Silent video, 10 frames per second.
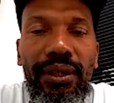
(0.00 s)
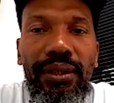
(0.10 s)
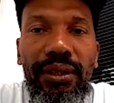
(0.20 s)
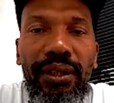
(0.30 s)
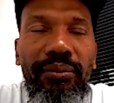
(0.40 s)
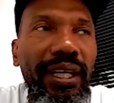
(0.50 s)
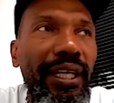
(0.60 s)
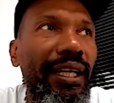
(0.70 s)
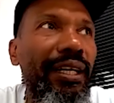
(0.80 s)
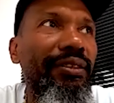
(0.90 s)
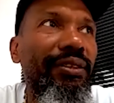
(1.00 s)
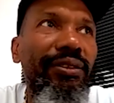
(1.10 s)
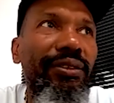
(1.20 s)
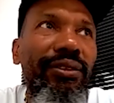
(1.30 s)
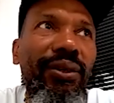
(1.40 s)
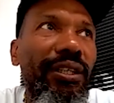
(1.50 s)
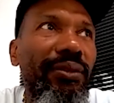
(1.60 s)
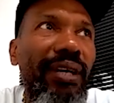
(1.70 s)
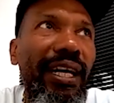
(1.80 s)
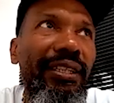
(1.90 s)
No, you're totally
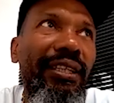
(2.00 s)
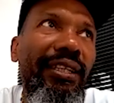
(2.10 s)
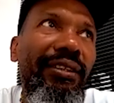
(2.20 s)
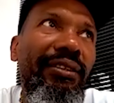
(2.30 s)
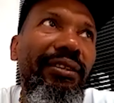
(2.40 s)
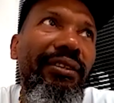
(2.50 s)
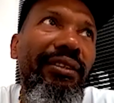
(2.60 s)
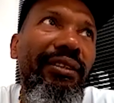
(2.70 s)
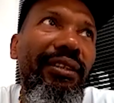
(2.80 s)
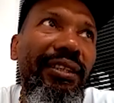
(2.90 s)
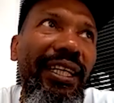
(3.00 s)
right. And the thing